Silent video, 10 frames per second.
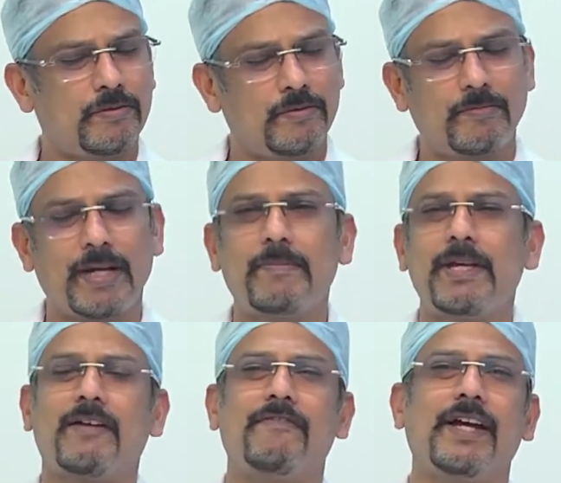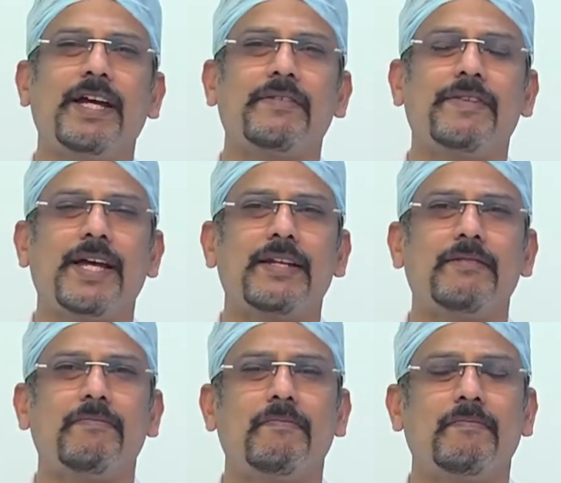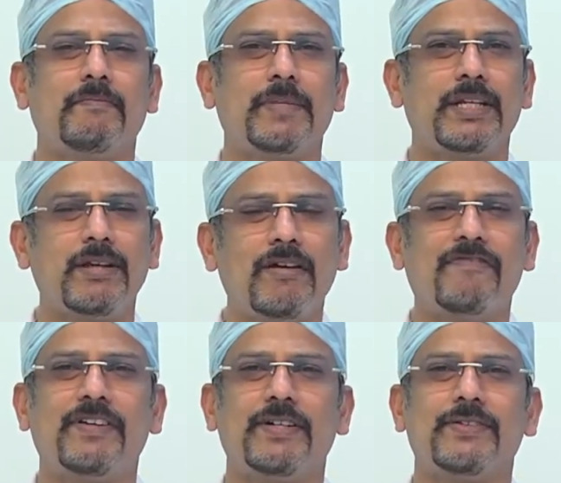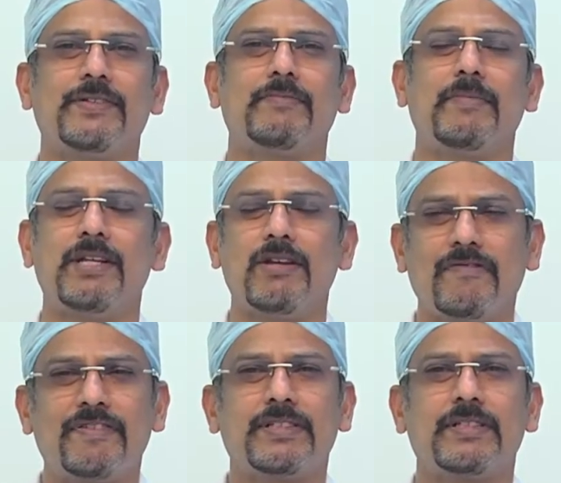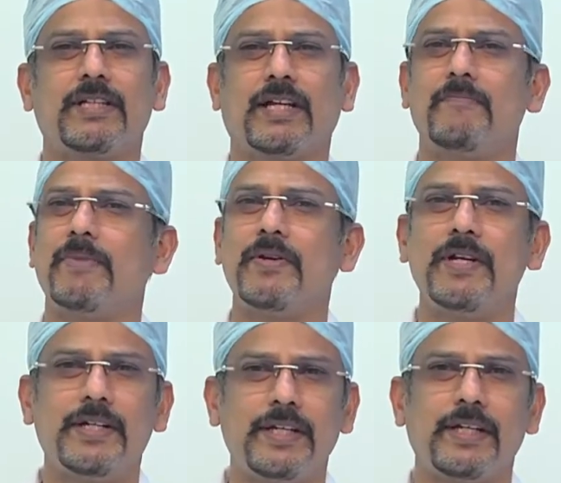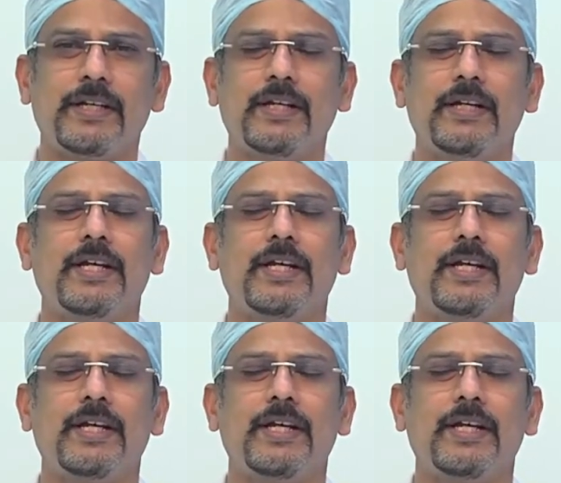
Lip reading: You may be aware that many of us in the community,